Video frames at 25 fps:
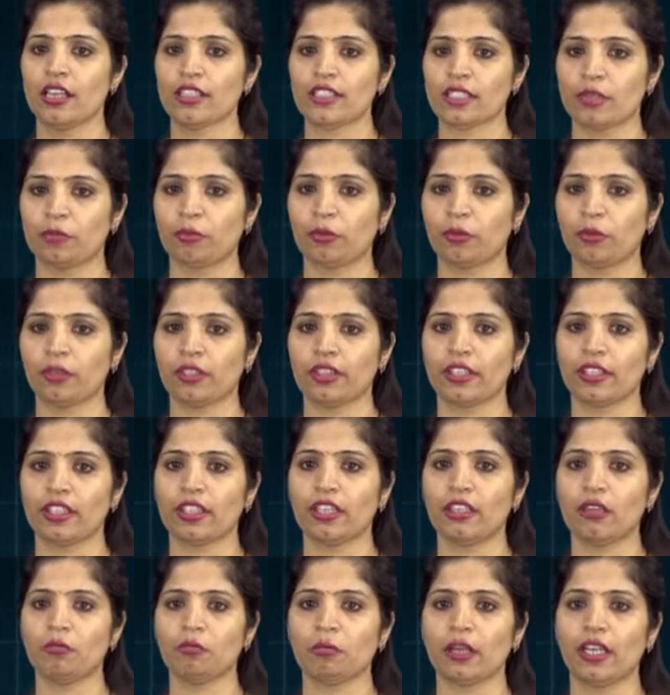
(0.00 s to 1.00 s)
support
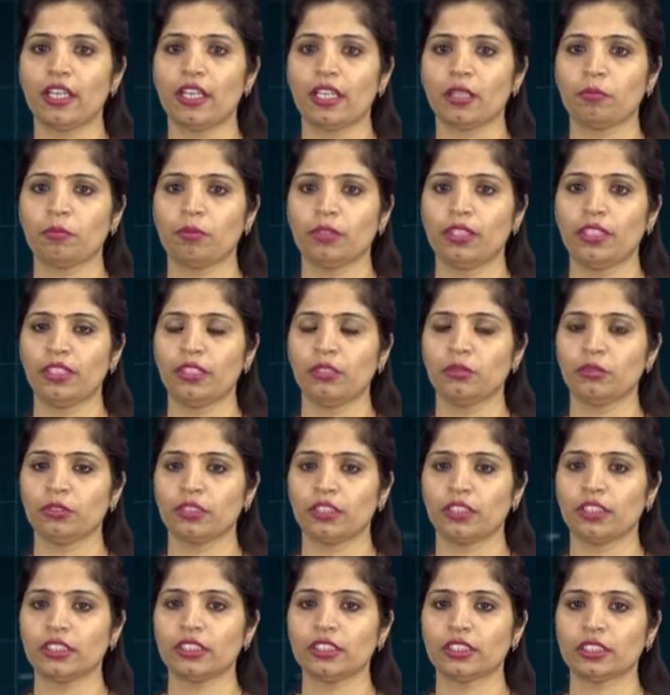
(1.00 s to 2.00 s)
the multiple
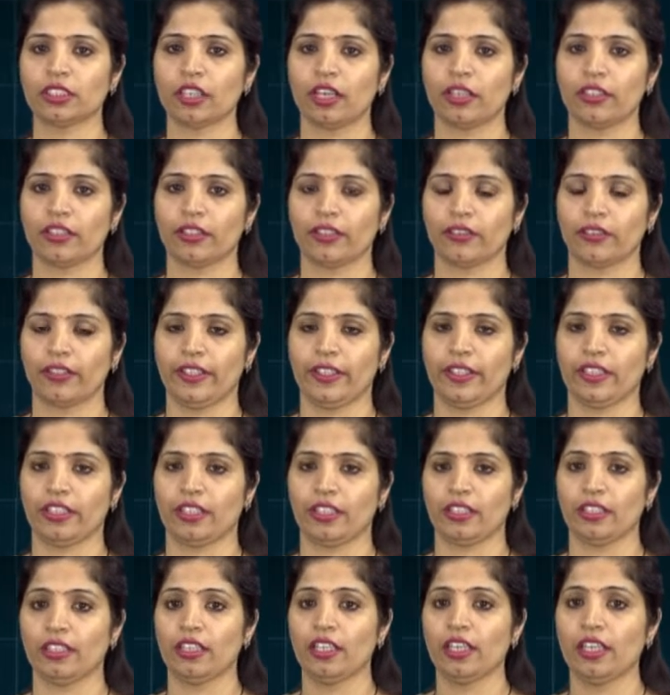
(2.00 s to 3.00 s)
users
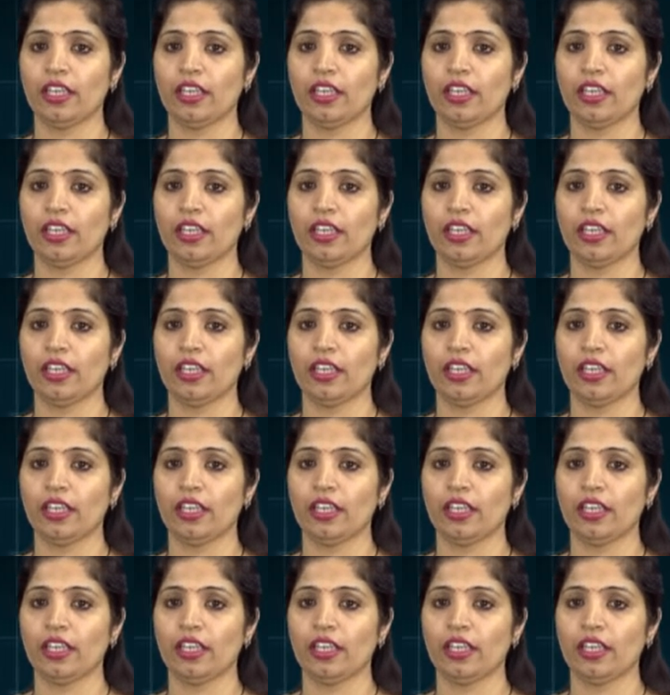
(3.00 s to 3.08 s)
concurrently.